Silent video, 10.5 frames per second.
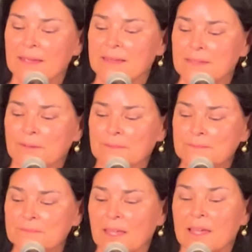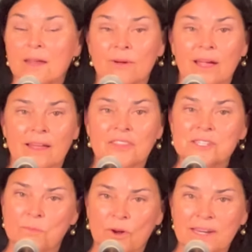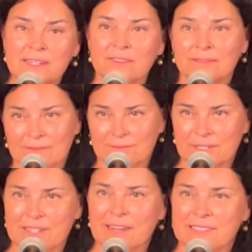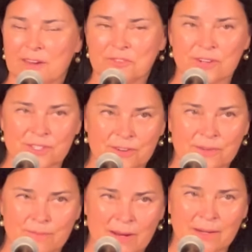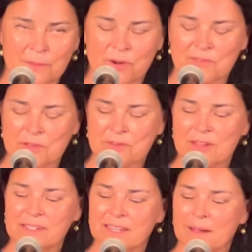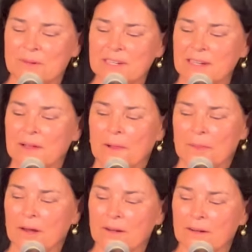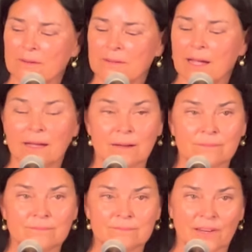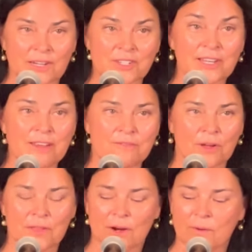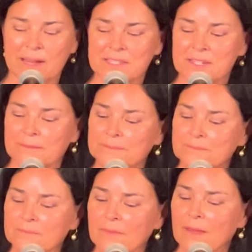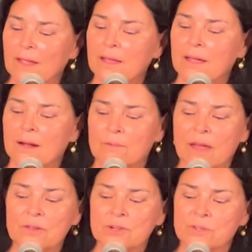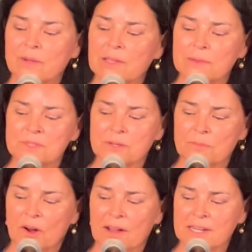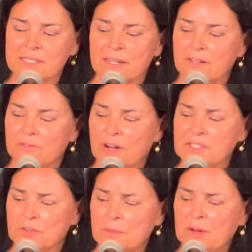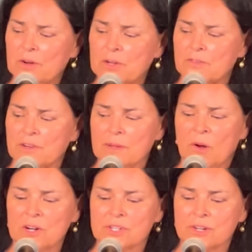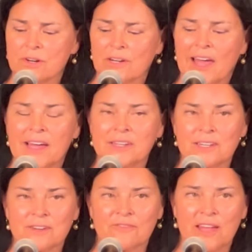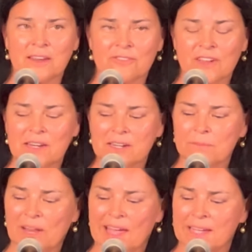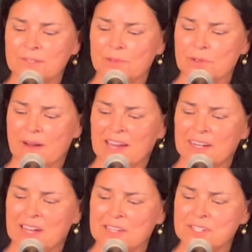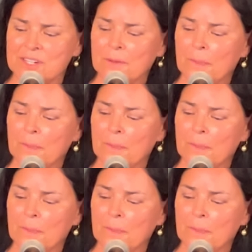so anyway, at this point, which is after a certain uh, number of other things happened, they're uh, ready to leave on their quest. Rather to William's surprise, Fraser appeared for departure, clad in a fat, faded plaid with a ragged edge,